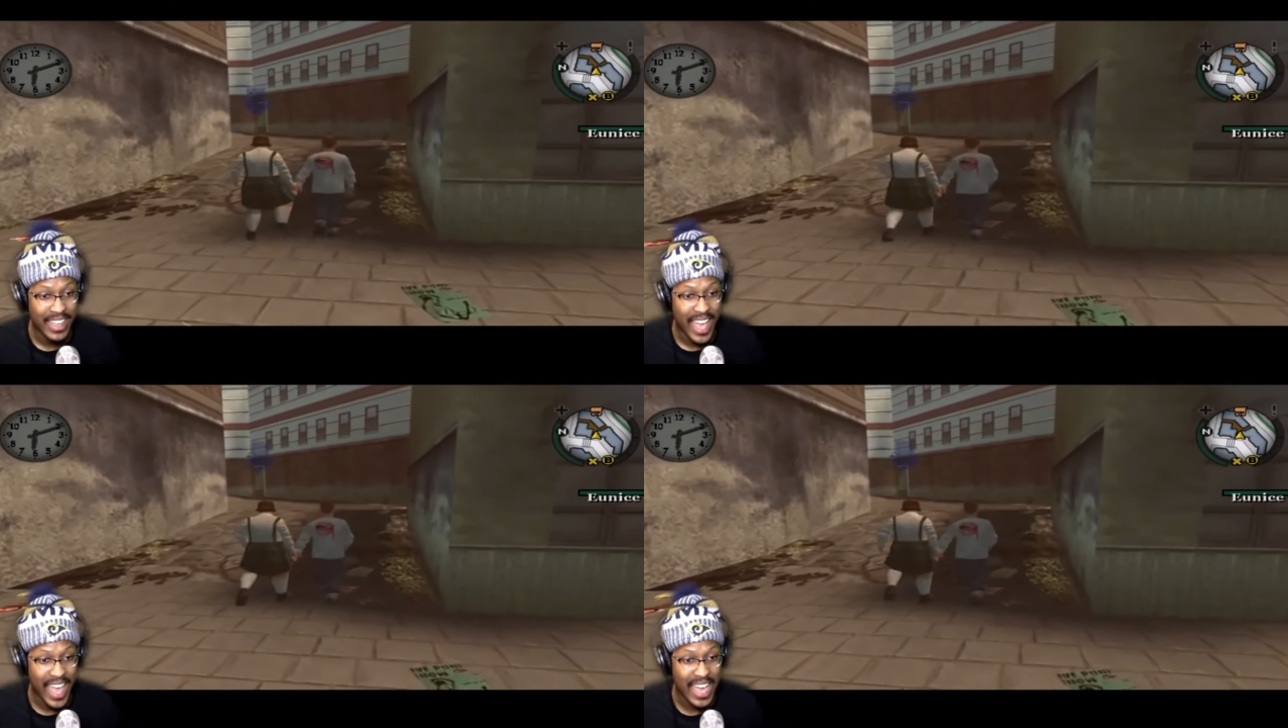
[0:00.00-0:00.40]

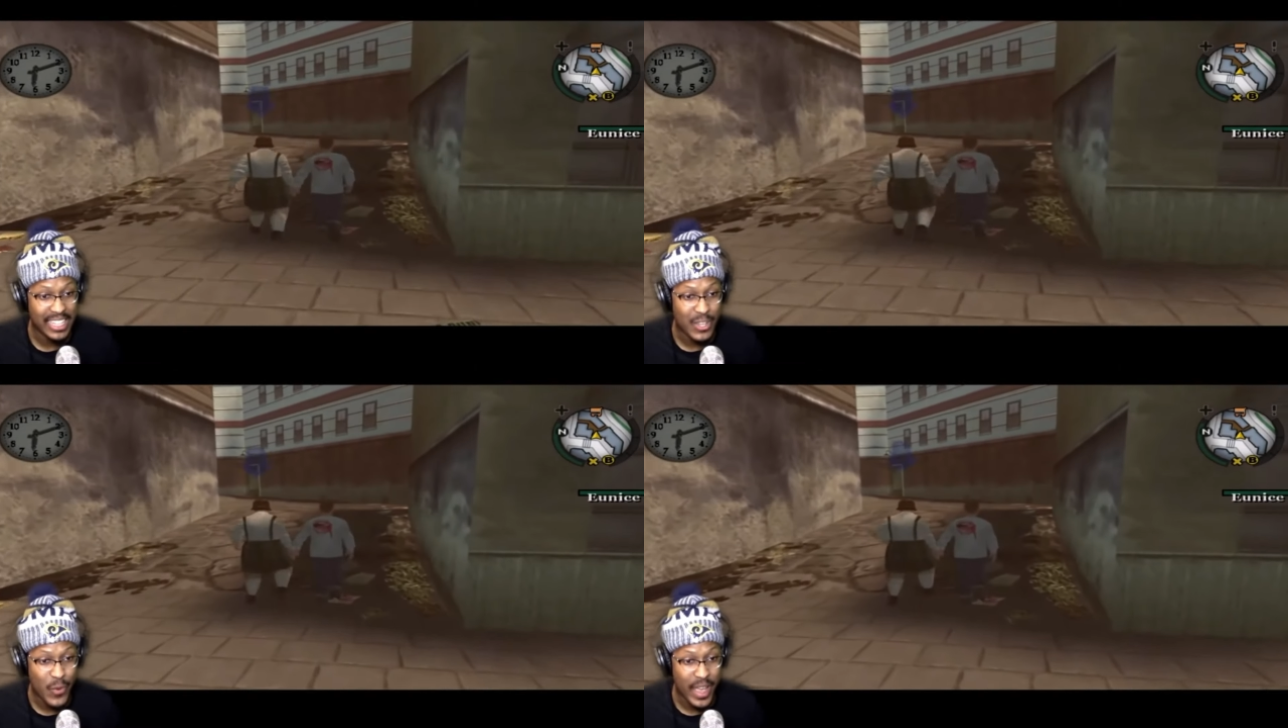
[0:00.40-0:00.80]

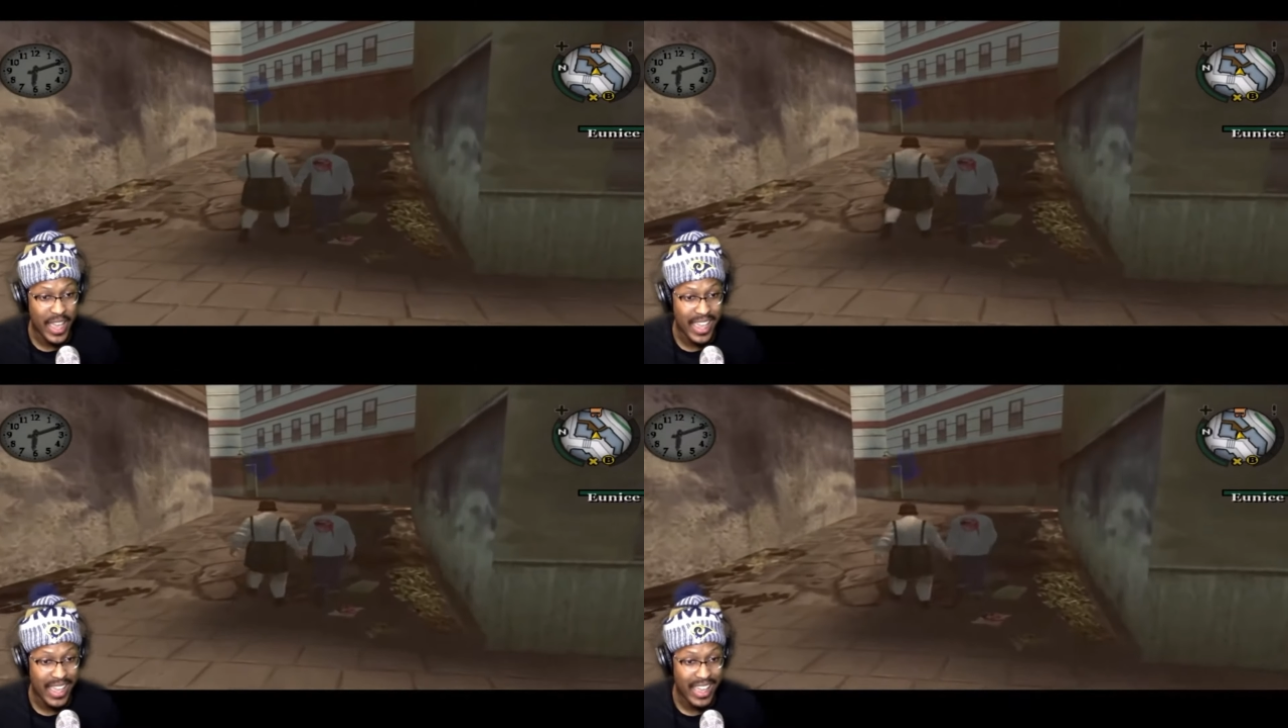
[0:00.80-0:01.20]

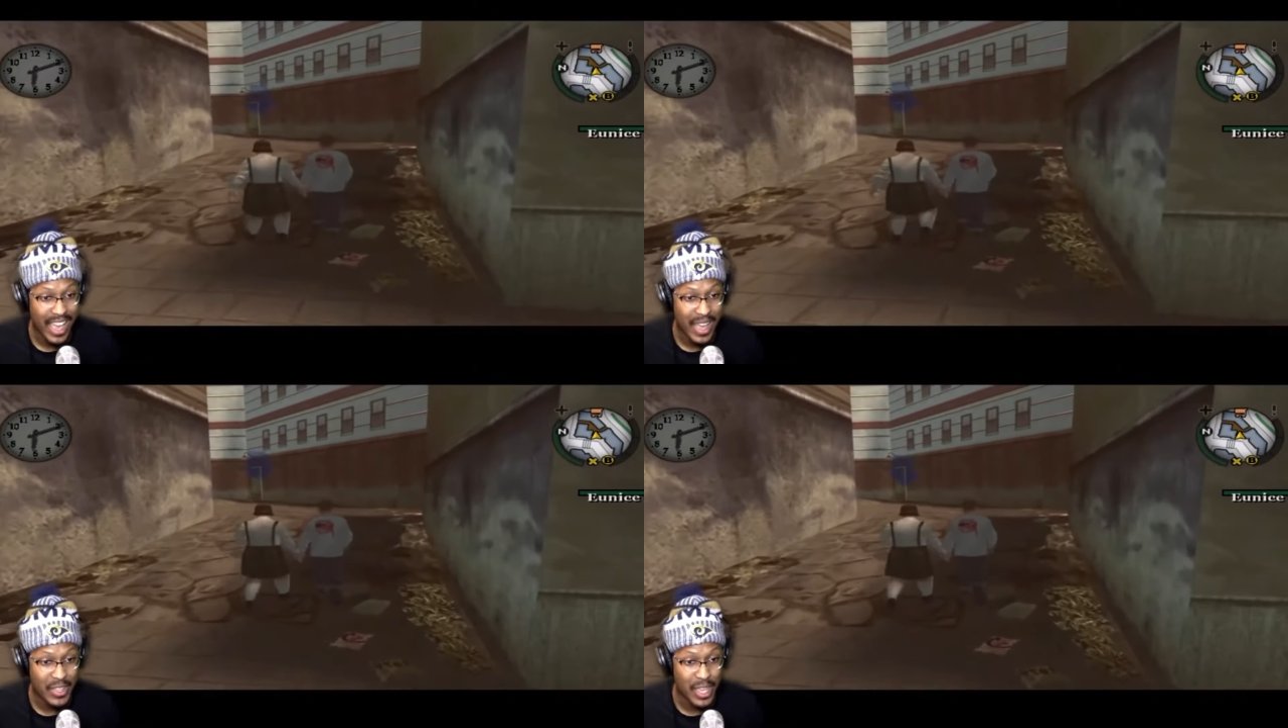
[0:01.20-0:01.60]
alleyway,
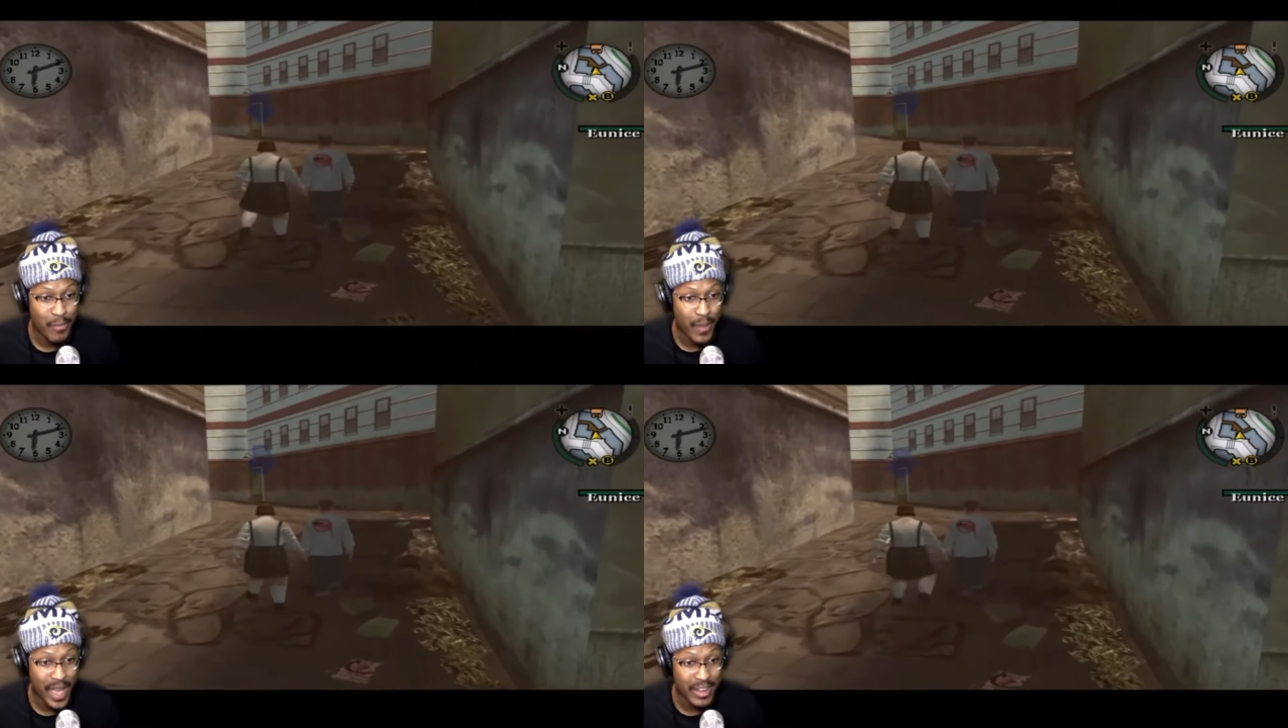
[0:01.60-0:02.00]
it
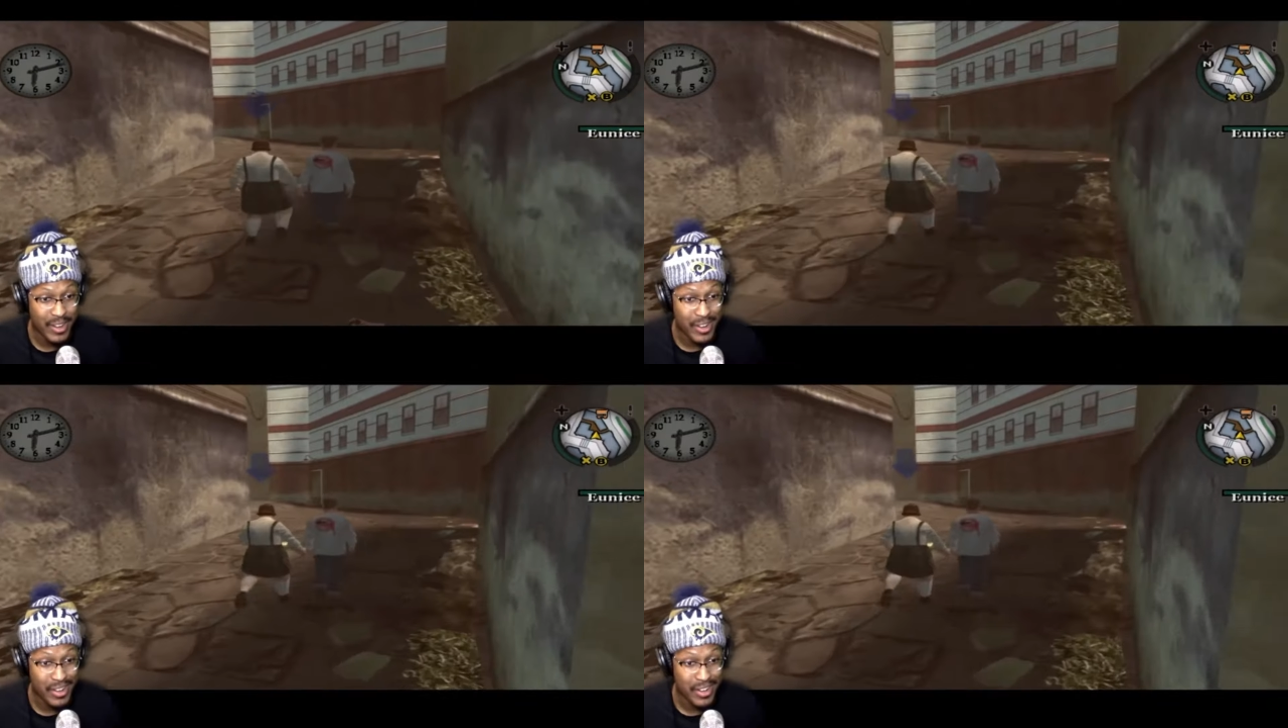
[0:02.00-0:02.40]
might
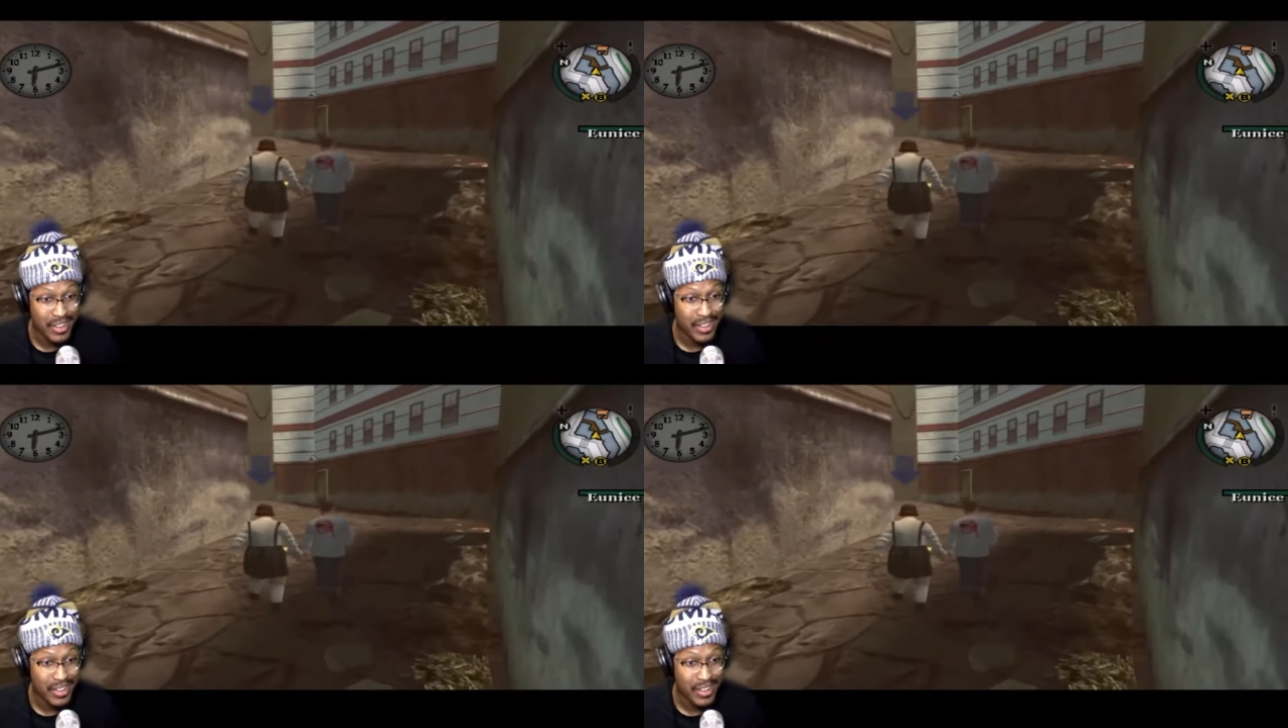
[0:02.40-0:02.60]
hurt.